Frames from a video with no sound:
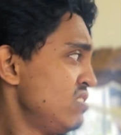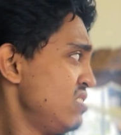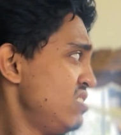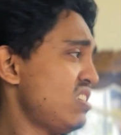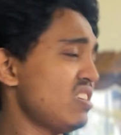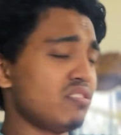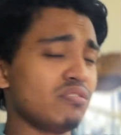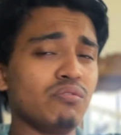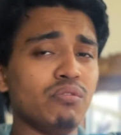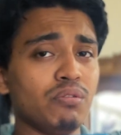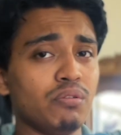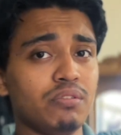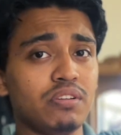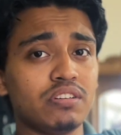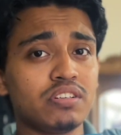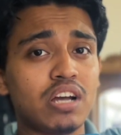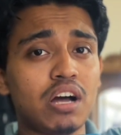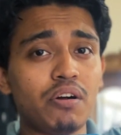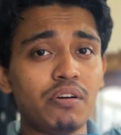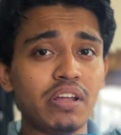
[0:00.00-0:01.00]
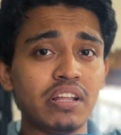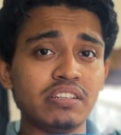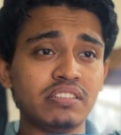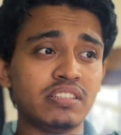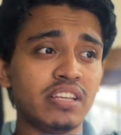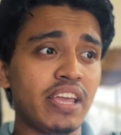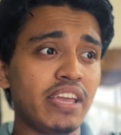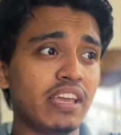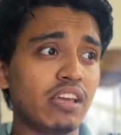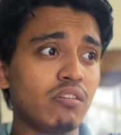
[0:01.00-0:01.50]
Just go to the shower and
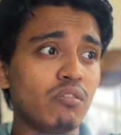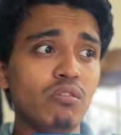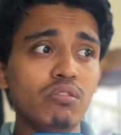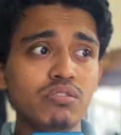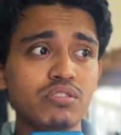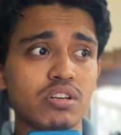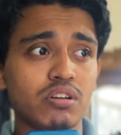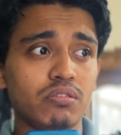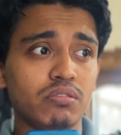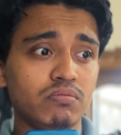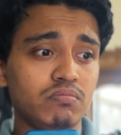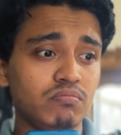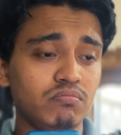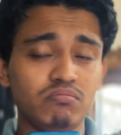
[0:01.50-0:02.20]
take a cold shower,